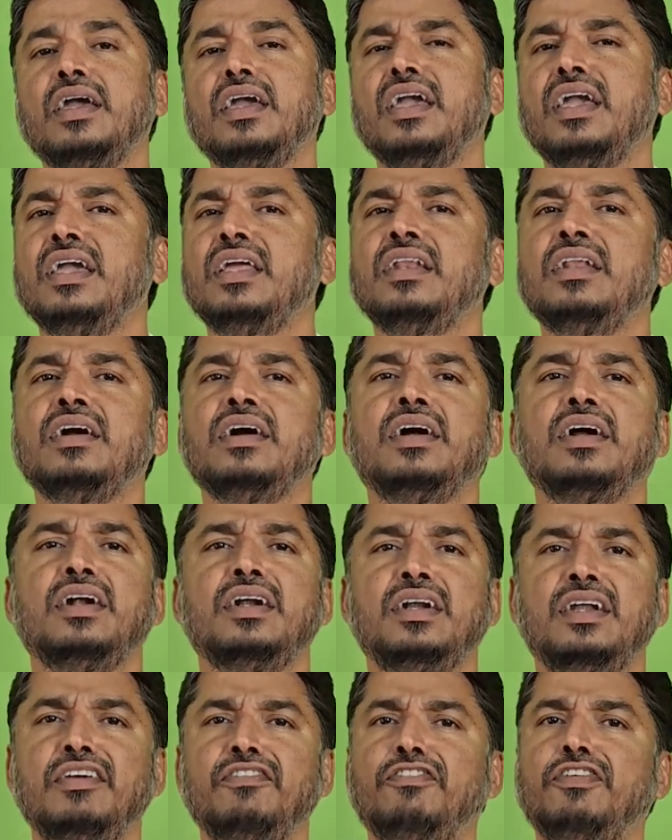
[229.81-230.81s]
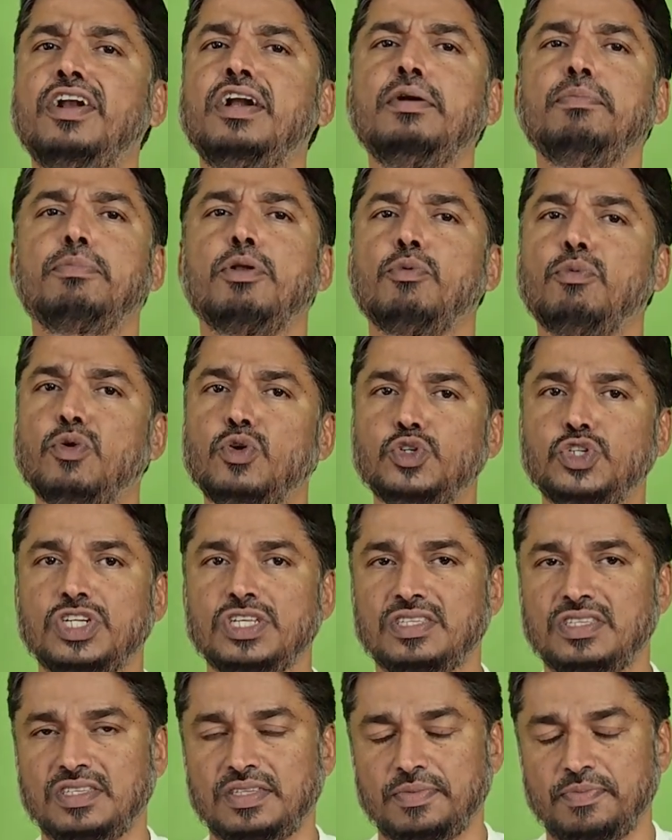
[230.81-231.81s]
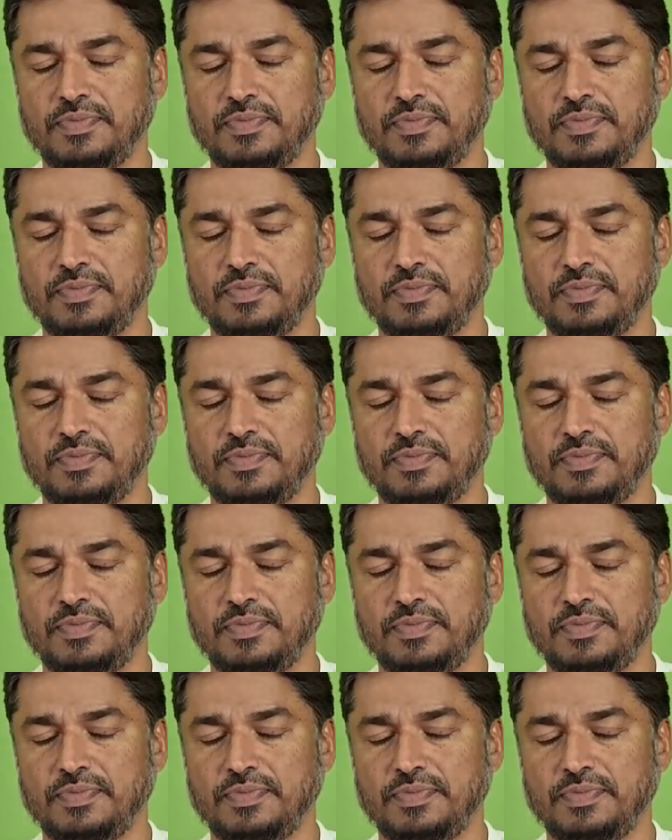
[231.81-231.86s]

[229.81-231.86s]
in different proportions.